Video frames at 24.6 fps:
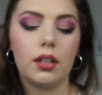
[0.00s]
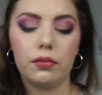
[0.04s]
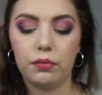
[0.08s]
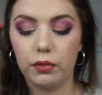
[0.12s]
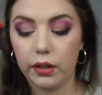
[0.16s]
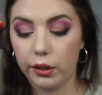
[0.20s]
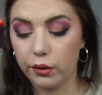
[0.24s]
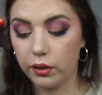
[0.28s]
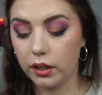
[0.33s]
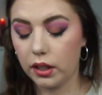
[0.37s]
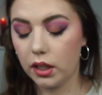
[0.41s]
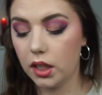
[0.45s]
not
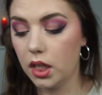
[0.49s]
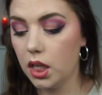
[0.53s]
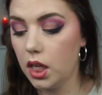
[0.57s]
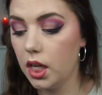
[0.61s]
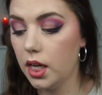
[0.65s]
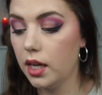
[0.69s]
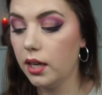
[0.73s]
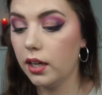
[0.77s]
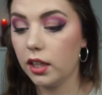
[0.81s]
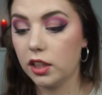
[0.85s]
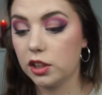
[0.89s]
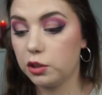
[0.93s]
very
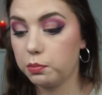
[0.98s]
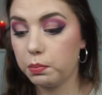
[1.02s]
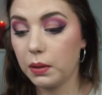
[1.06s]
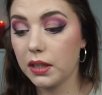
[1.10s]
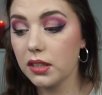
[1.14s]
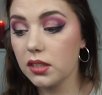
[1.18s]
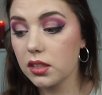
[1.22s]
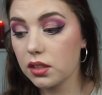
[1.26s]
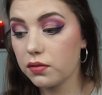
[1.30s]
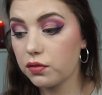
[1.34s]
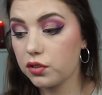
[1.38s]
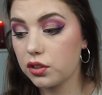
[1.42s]

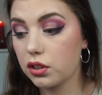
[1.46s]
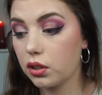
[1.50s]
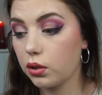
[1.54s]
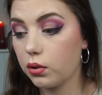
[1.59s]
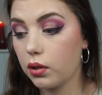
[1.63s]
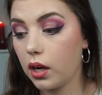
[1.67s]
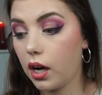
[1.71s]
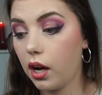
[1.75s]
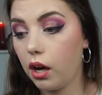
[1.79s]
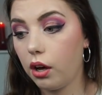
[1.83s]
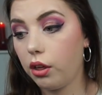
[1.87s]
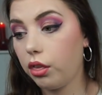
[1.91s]
expensive
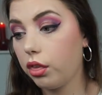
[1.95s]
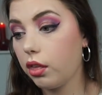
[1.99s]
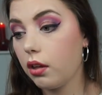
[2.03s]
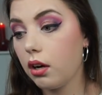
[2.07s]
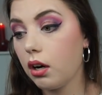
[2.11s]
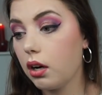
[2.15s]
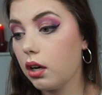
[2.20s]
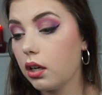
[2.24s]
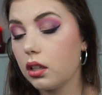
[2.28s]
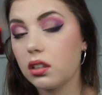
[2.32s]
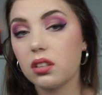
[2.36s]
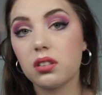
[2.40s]
so I
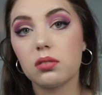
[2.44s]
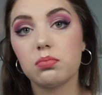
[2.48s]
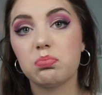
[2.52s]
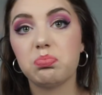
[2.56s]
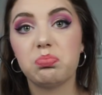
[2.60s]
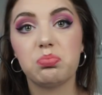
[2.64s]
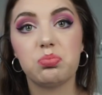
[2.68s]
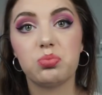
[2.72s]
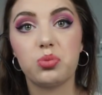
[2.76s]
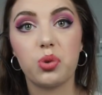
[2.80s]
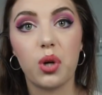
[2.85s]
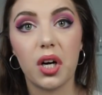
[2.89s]
thought
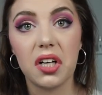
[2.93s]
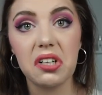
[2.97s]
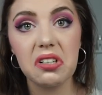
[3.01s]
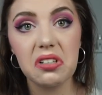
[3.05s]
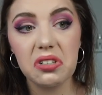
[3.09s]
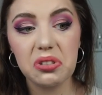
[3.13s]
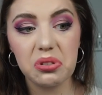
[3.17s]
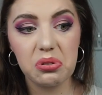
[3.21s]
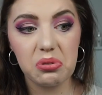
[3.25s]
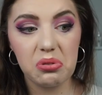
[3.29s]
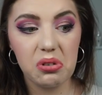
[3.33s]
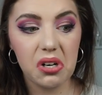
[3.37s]
why
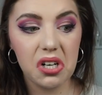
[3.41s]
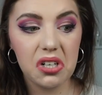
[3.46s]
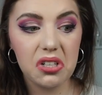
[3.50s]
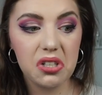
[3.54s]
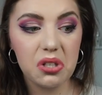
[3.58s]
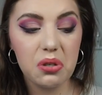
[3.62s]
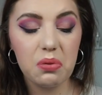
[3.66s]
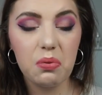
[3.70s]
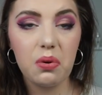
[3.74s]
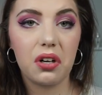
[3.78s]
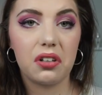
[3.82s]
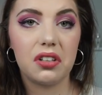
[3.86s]
not try a
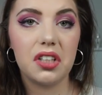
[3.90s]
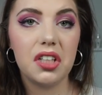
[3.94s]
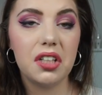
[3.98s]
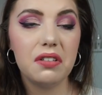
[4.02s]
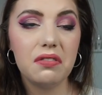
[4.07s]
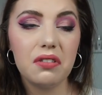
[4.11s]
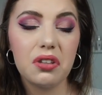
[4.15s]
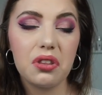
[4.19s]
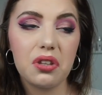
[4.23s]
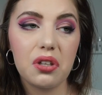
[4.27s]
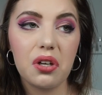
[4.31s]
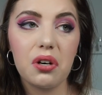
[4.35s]
new one
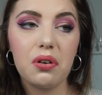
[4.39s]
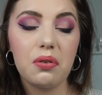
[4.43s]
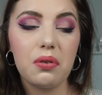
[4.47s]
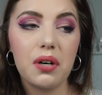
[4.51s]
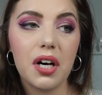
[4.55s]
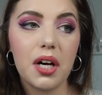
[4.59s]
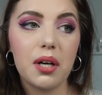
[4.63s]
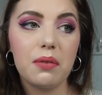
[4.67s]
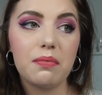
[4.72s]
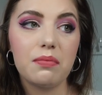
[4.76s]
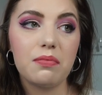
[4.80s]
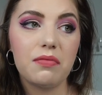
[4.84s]
even though
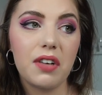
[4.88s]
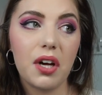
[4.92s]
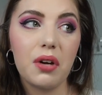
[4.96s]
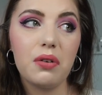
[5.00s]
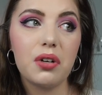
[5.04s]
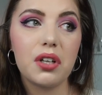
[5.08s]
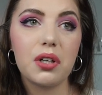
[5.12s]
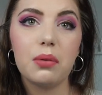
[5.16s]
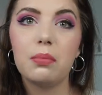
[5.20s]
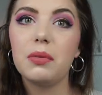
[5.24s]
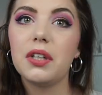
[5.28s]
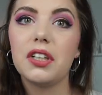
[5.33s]
I'm
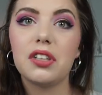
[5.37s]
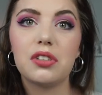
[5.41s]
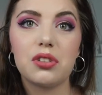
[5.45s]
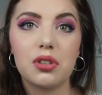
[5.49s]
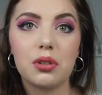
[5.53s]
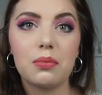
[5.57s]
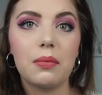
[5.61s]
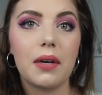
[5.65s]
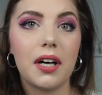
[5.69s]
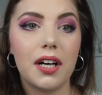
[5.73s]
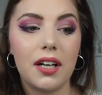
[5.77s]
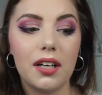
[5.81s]
very committed to
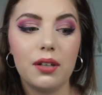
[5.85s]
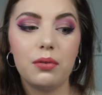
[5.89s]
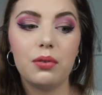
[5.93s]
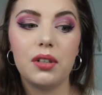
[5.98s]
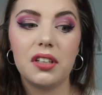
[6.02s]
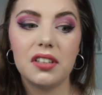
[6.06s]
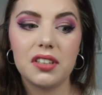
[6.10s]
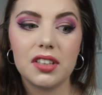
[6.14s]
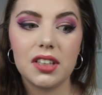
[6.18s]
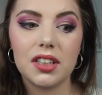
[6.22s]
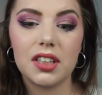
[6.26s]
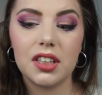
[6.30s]
my
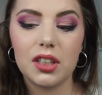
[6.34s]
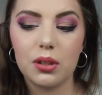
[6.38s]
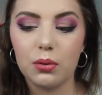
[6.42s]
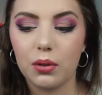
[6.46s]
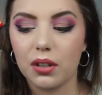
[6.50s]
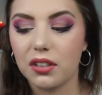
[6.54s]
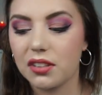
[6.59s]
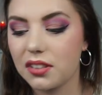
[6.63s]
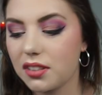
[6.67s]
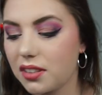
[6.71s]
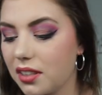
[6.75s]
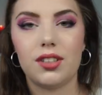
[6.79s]
Real Technique
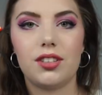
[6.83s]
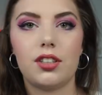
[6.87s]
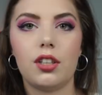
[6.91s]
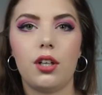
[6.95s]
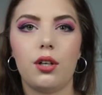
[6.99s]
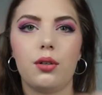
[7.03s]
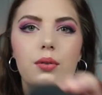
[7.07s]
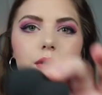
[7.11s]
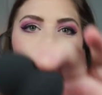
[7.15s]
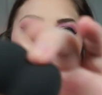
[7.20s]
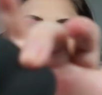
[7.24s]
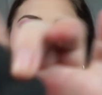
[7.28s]
ones.
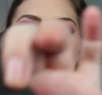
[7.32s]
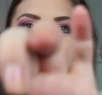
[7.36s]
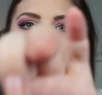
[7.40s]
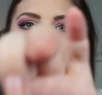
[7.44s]
So it